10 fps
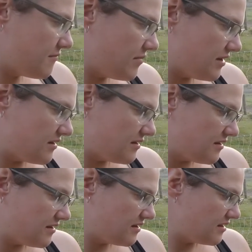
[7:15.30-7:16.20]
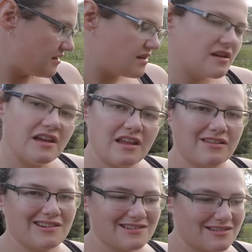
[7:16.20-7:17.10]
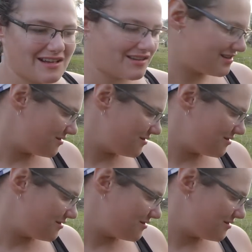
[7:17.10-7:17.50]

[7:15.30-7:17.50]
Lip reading: but it looks like the